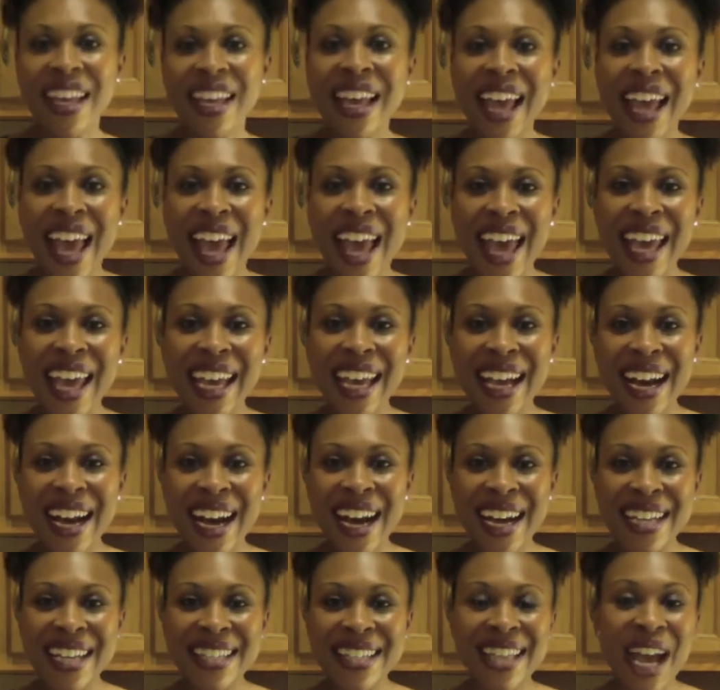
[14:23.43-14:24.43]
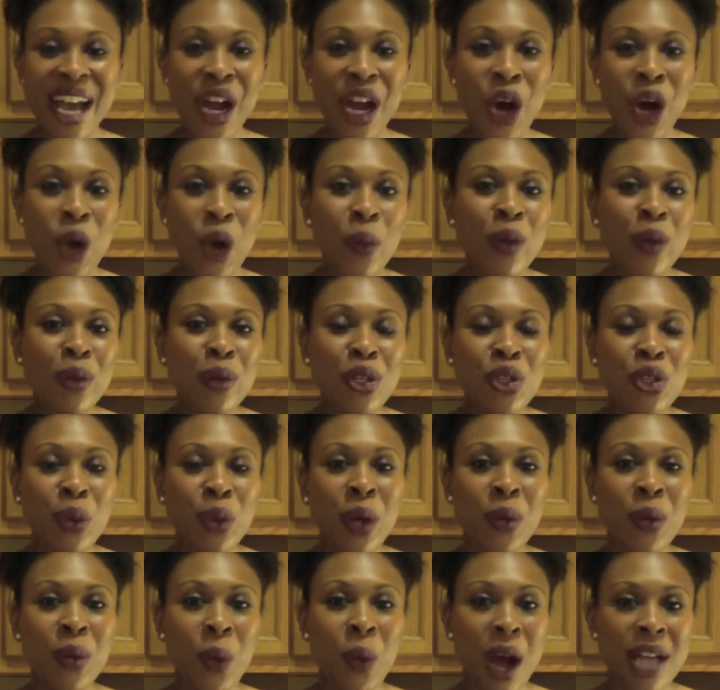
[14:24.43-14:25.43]
Hey guys, I hope you
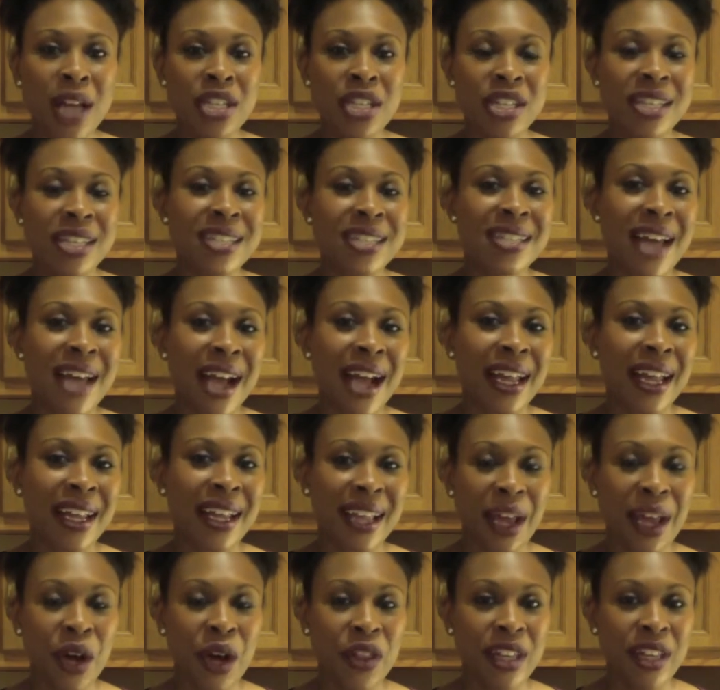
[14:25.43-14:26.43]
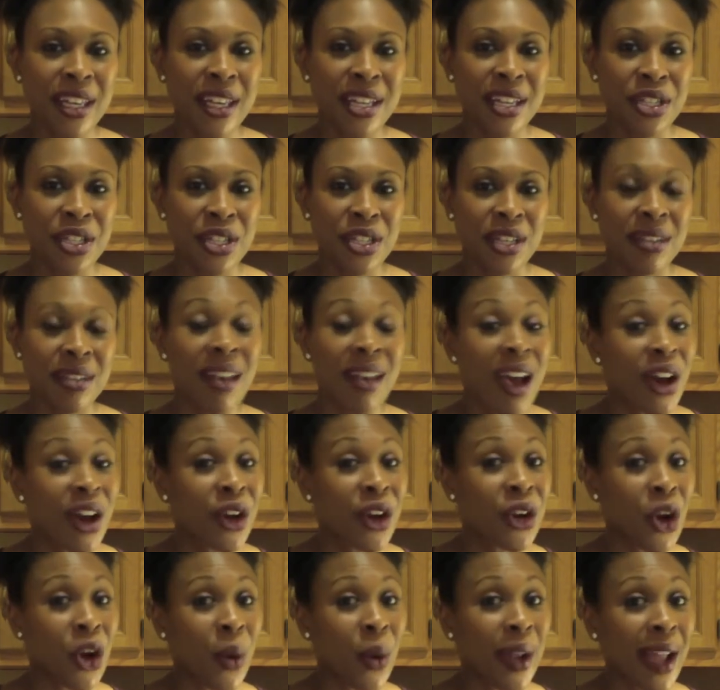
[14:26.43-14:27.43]
enjoyed watching Stocking a Healthy Kitchen.
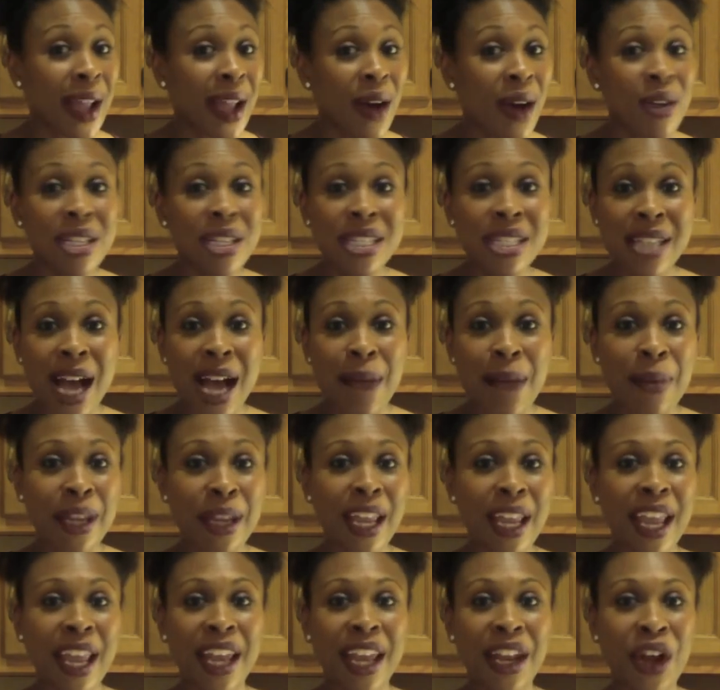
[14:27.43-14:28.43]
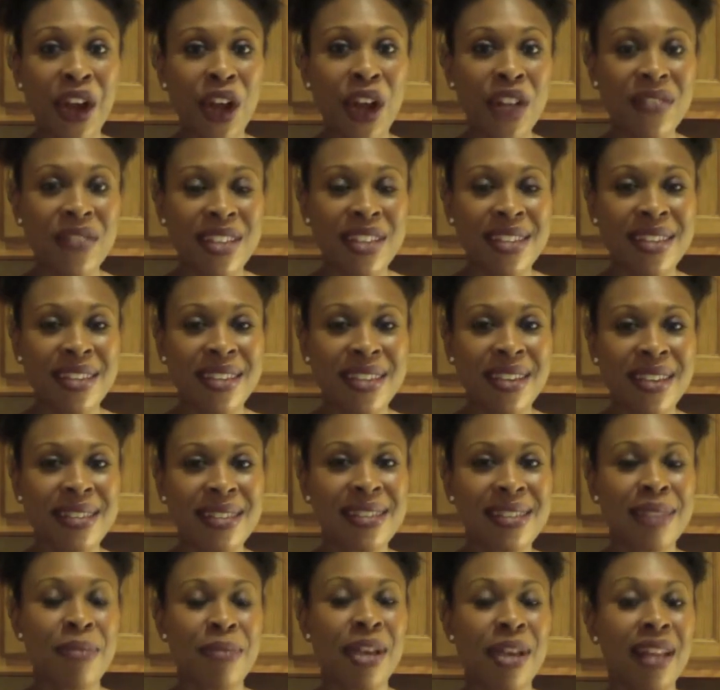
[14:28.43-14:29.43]
Going out and shopping and getting all of these things
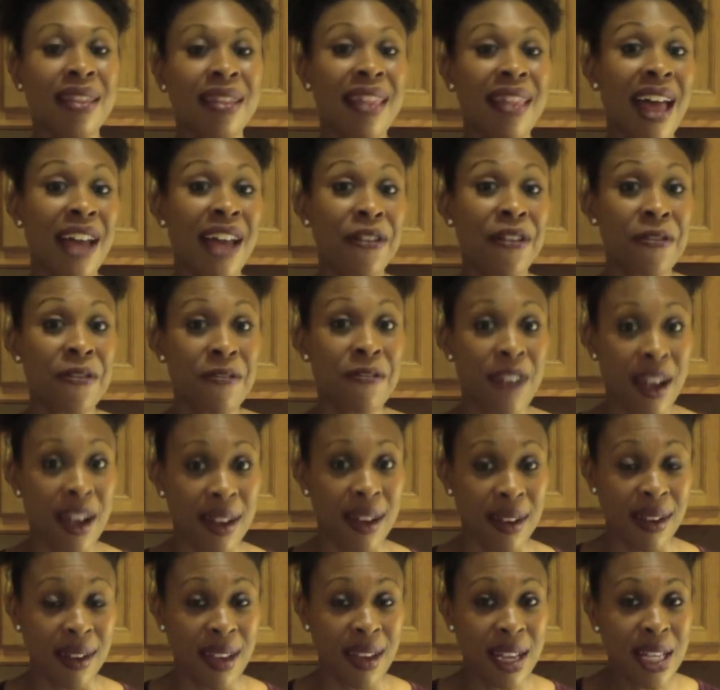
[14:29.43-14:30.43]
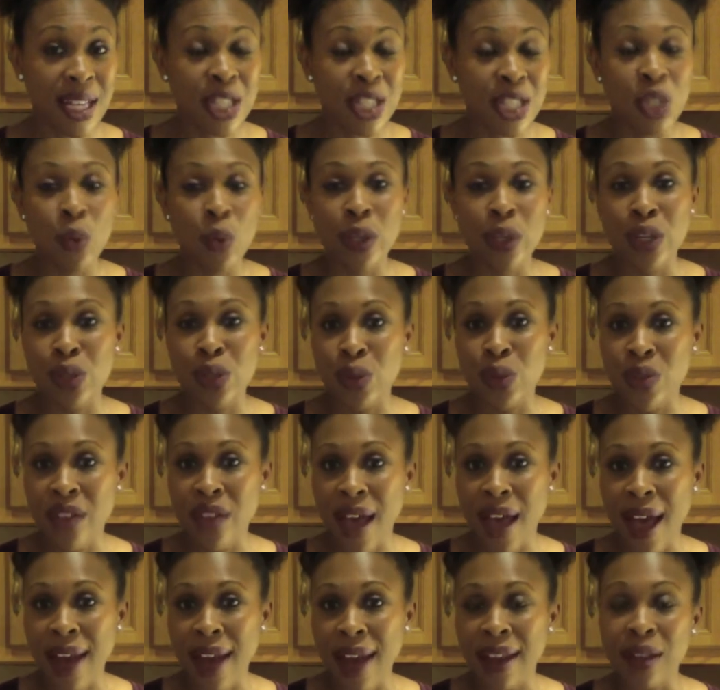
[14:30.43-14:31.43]
can be a lot of fun. So when you do
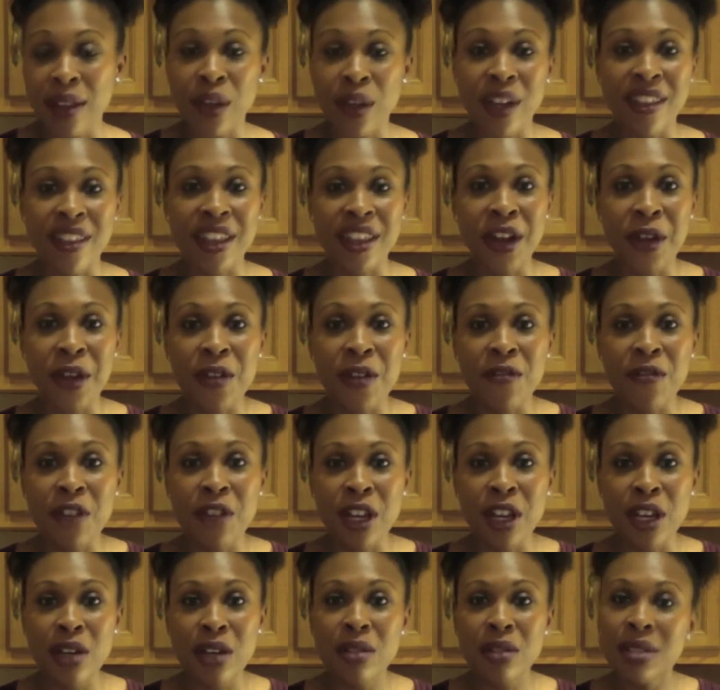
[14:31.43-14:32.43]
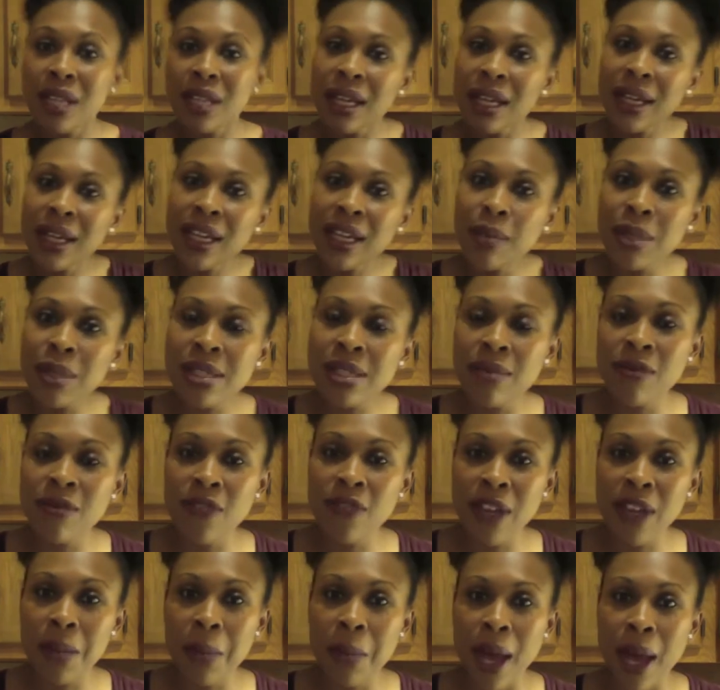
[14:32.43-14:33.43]
that and look at the other videos, give me some
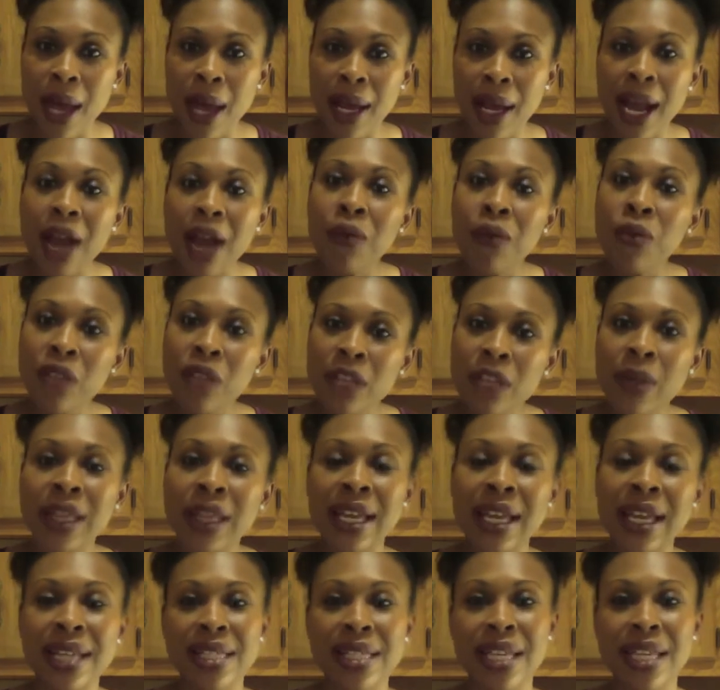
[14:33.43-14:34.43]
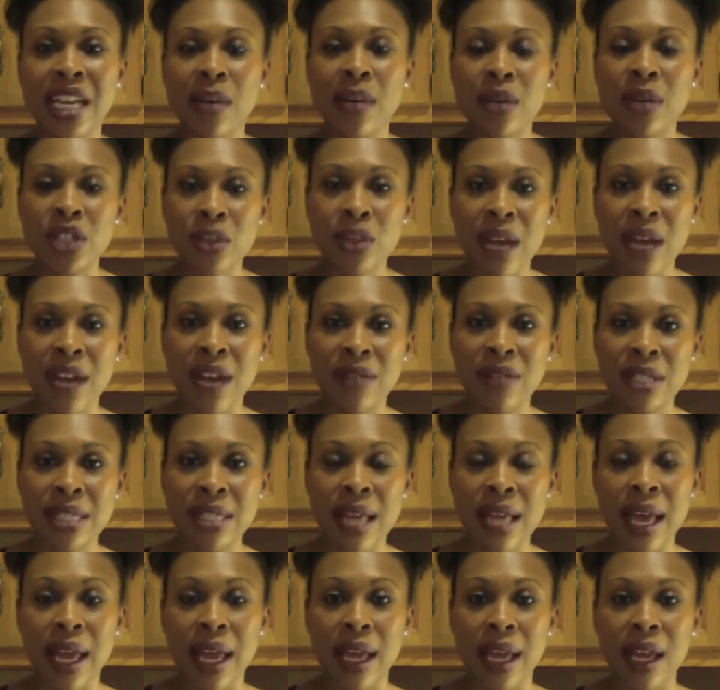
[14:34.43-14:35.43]
feedback. I really would like to hear what you have to
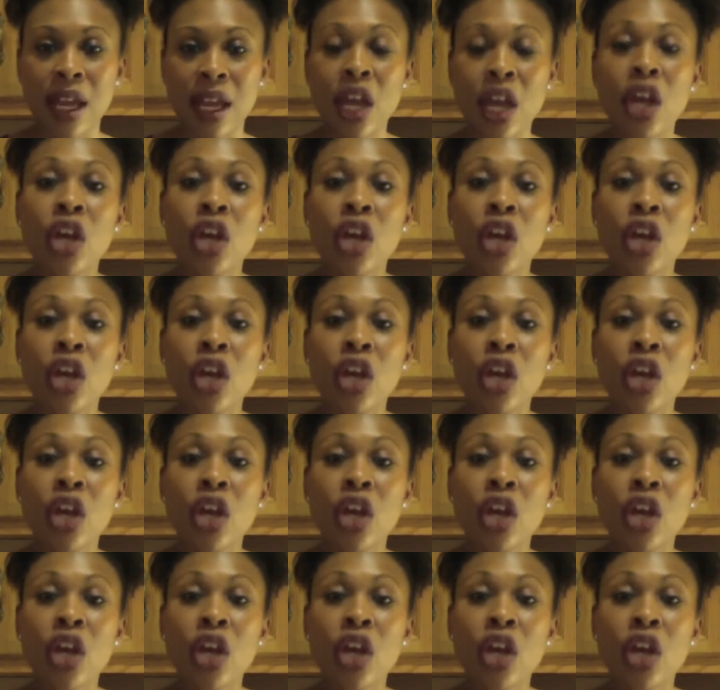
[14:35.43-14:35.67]
say.